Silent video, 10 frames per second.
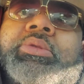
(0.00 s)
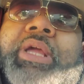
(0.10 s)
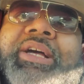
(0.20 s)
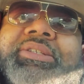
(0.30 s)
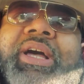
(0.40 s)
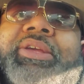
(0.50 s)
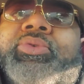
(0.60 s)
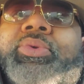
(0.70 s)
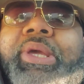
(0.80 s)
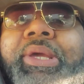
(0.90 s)
that's how
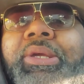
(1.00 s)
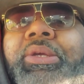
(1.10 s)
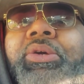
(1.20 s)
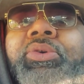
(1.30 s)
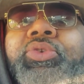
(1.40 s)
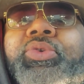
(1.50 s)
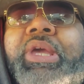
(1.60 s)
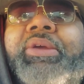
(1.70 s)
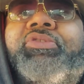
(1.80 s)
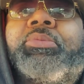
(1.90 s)
you gain. Yo. You
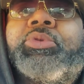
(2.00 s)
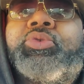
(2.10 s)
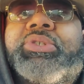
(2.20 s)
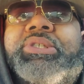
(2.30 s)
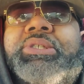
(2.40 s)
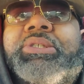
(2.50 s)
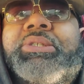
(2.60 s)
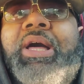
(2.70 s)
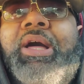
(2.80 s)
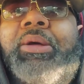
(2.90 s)
gain from losing your
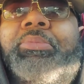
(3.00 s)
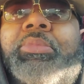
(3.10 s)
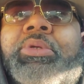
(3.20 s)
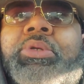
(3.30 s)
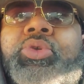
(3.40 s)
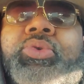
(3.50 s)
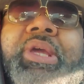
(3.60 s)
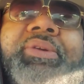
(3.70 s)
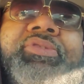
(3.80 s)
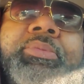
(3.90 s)
time. You
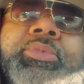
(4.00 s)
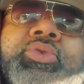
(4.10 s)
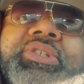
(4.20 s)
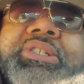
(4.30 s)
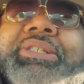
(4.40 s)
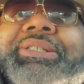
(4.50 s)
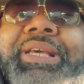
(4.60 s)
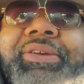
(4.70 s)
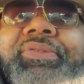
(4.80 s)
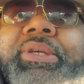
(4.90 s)
gain from losing your
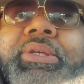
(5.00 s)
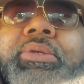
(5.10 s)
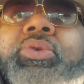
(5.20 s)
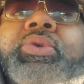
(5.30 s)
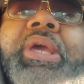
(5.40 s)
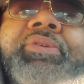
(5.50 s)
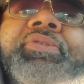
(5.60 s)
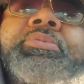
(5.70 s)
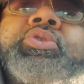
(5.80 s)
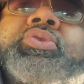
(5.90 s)
safety. You gain
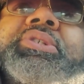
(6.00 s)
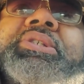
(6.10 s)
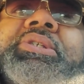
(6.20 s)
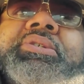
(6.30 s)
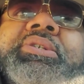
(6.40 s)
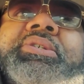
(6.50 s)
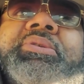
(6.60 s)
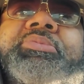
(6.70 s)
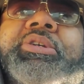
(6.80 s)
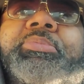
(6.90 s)
from losing
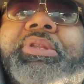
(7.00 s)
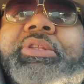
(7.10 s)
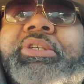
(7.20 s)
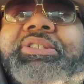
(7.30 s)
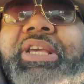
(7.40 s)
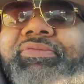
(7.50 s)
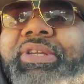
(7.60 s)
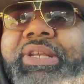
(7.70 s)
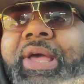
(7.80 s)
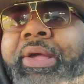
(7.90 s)
your
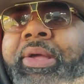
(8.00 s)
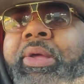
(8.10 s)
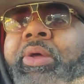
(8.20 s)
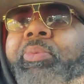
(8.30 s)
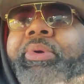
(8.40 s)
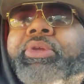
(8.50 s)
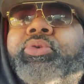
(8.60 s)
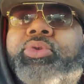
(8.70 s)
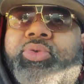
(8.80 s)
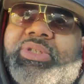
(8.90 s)
safety net. When
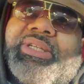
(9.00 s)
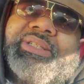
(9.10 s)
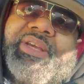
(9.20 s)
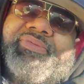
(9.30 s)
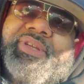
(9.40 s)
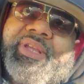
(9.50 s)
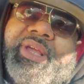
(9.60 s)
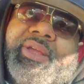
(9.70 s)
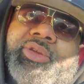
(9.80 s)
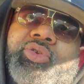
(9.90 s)
you lose that safety
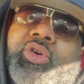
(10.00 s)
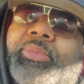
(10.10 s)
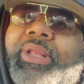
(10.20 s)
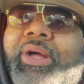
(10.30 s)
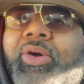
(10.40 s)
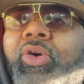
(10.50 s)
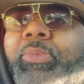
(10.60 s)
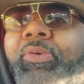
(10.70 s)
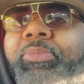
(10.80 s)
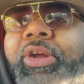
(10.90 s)
net, you're gonna be like, oh,
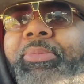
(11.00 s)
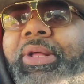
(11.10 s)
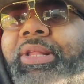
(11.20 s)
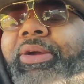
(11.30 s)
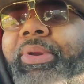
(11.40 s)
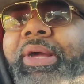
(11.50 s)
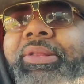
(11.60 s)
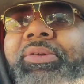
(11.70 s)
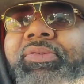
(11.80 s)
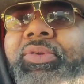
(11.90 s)
I'm gonna break my leg when I
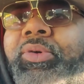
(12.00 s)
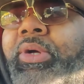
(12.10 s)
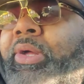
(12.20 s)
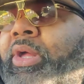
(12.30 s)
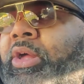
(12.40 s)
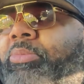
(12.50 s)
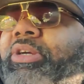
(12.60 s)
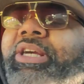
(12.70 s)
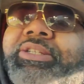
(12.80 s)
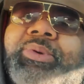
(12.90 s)
hit the floor.
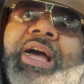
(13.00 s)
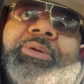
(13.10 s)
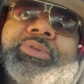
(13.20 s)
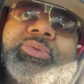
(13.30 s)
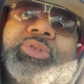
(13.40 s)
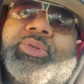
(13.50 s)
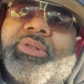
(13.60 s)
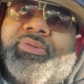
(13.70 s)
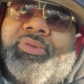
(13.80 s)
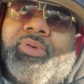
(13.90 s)
But guess what happens when you
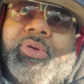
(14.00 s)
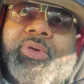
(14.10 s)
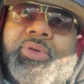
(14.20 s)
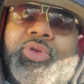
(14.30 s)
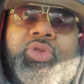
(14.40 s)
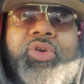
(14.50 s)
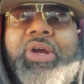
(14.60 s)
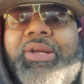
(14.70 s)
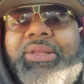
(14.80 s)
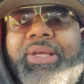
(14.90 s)
hit the floor? You learn
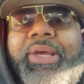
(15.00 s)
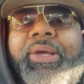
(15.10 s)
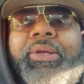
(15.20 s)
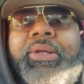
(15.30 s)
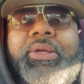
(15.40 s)
how to land.